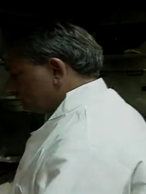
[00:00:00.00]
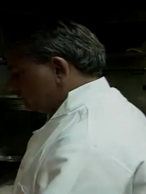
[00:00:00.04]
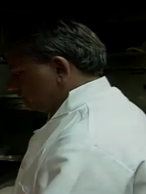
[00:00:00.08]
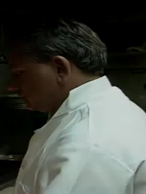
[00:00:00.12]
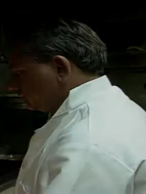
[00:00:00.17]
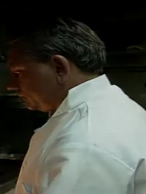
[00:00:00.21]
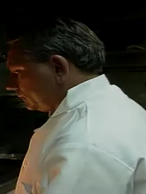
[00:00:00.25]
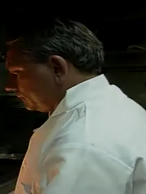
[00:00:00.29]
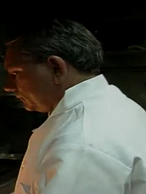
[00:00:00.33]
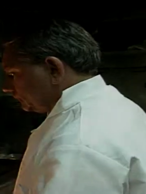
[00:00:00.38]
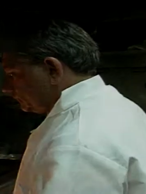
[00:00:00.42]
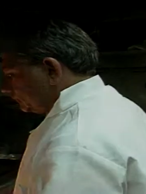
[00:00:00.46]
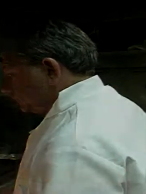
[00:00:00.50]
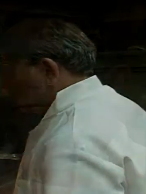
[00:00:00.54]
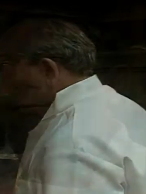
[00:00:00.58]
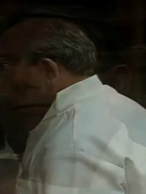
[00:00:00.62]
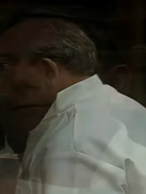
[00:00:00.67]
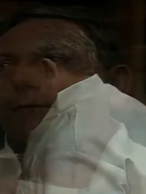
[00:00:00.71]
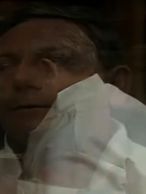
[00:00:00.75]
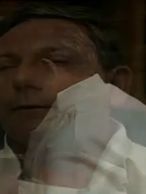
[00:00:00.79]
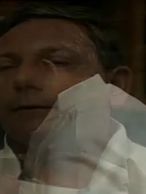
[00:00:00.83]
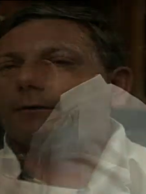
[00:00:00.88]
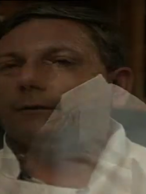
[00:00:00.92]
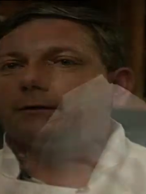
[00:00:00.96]
are local here.
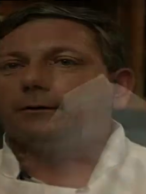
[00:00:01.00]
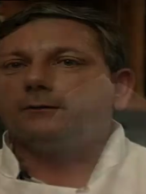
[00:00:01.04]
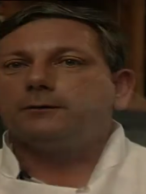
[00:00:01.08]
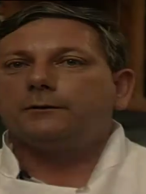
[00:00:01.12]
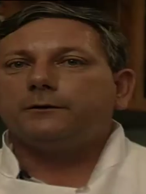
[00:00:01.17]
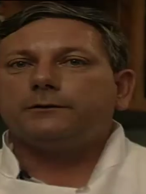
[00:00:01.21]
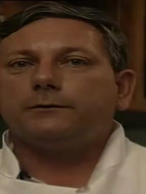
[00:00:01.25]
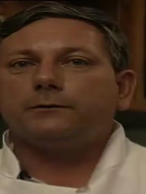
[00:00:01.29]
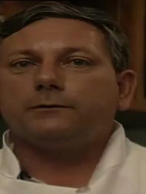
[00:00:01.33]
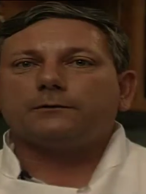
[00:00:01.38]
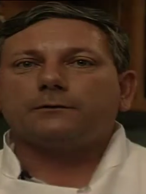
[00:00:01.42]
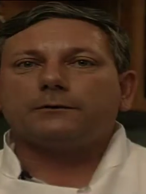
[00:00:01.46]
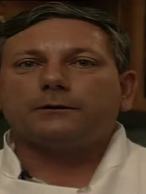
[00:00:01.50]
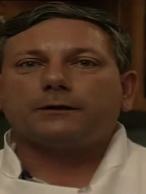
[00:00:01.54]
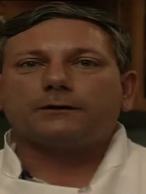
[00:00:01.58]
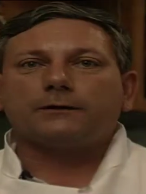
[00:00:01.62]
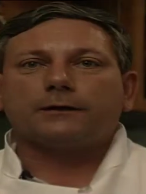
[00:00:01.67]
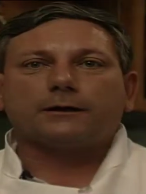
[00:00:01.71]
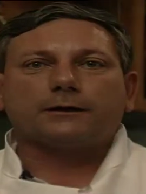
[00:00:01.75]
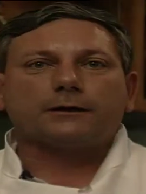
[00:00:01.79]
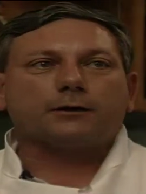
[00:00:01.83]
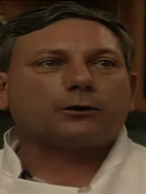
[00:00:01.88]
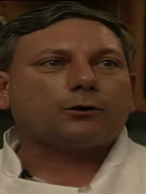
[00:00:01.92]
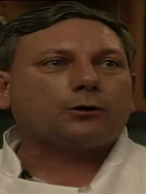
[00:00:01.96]
We do a lot
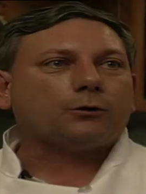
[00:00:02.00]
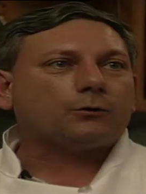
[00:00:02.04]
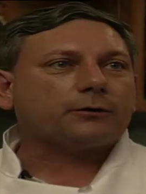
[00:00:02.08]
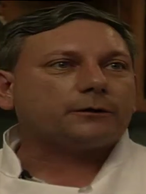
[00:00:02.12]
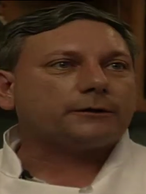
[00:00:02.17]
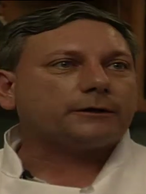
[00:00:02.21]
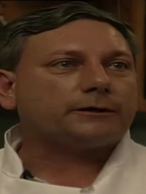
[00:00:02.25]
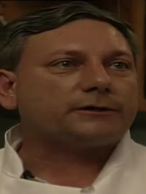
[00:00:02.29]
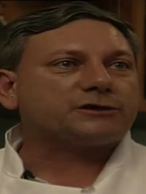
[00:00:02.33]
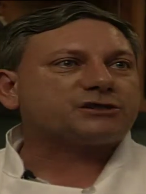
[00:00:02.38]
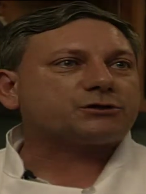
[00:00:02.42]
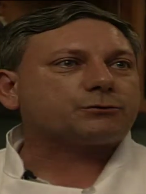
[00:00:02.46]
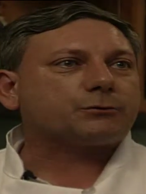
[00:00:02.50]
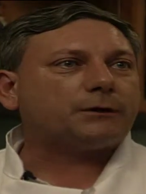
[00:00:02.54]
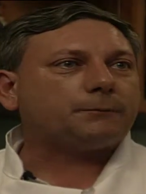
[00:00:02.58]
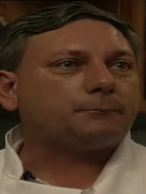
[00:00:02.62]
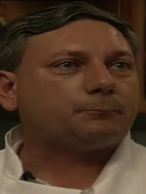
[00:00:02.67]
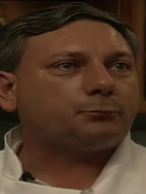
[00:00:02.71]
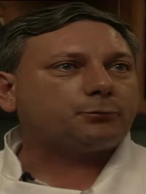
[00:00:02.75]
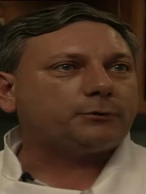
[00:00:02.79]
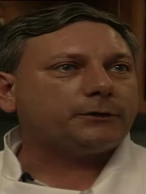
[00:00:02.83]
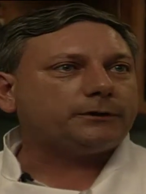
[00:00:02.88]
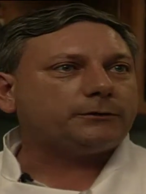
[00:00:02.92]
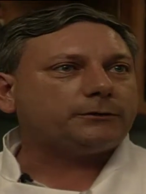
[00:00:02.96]
like a coconut shrimp
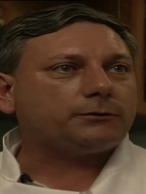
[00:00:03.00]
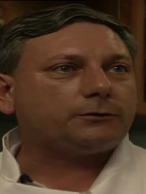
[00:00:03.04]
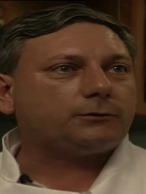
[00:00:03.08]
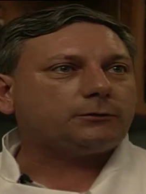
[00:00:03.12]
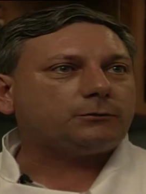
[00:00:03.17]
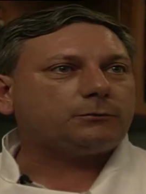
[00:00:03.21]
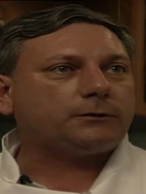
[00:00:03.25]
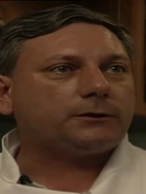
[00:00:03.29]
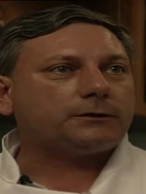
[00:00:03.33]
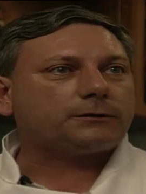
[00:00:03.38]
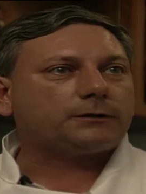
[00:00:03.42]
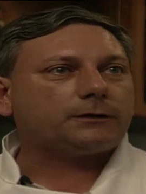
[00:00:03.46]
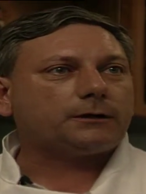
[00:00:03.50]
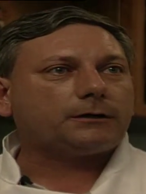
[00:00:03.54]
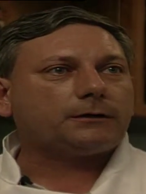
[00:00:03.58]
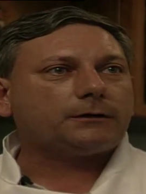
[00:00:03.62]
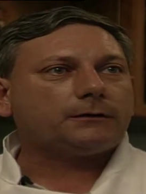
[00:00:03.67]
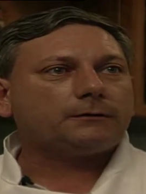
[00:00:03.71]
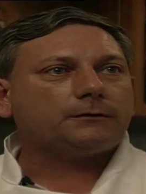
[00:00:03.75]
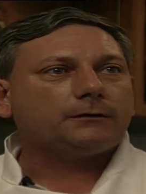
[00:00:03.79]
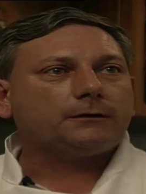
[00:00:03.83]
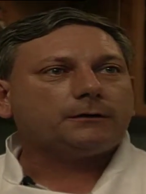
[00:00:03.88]
we do with the, uh,